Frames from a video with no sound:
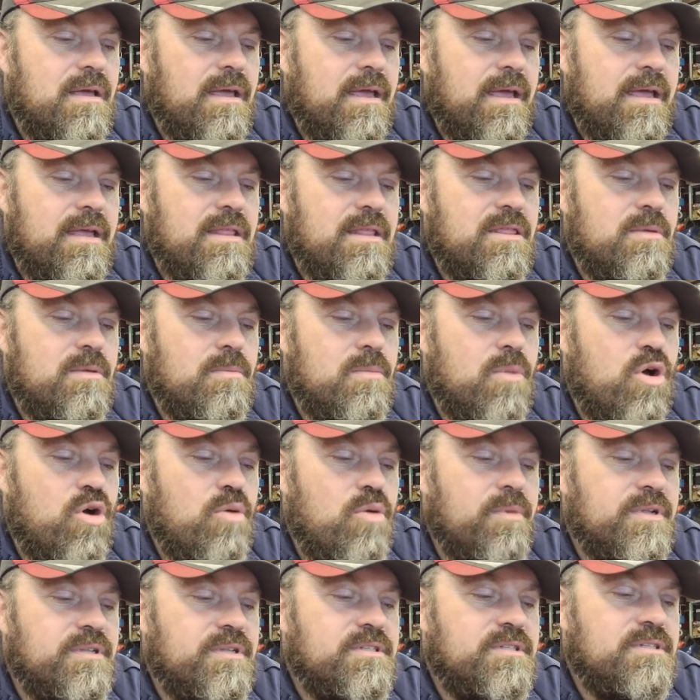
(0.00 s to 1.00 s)
in the
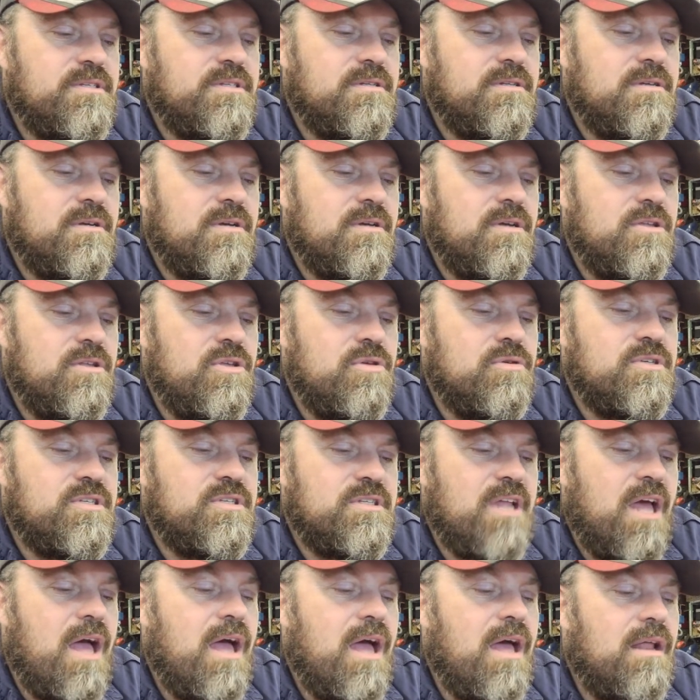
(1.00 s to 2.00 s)
moment you
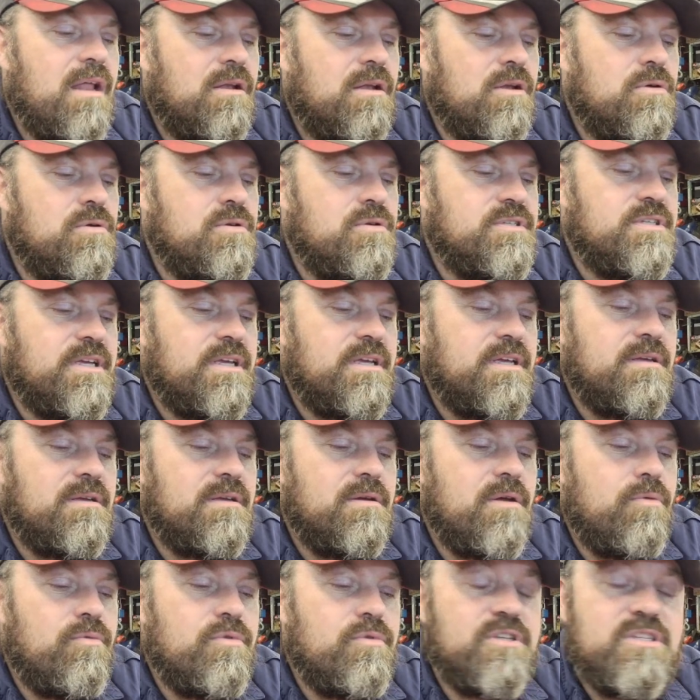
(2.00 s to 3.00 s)
start losing
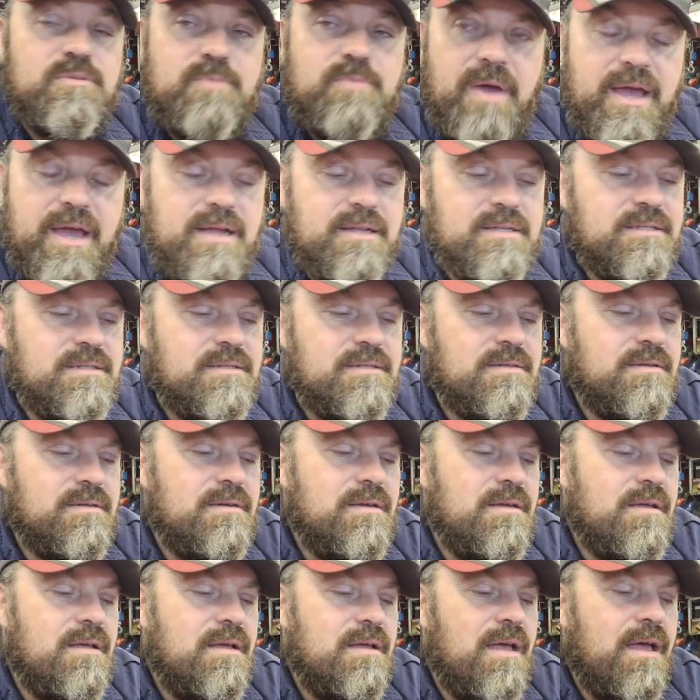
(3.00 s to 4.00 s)
respect
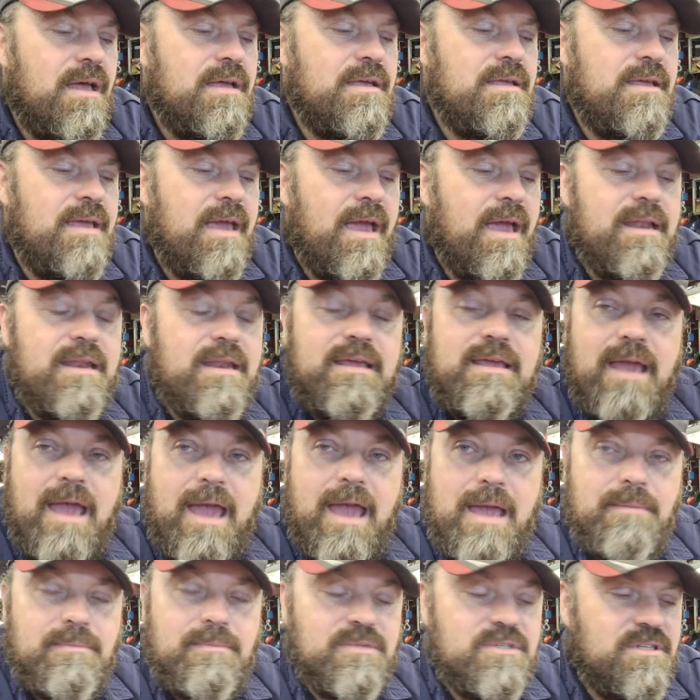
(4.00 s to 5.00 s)
and gaining
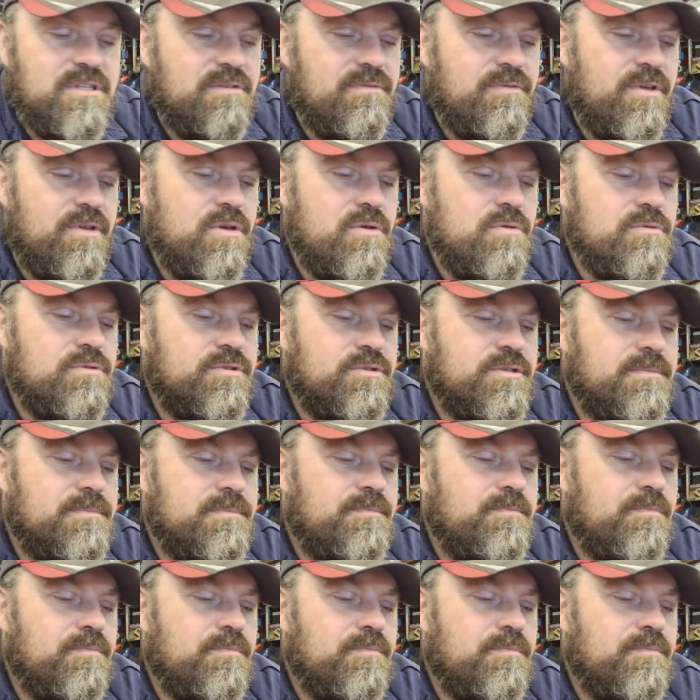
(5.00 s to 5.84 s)
empty views.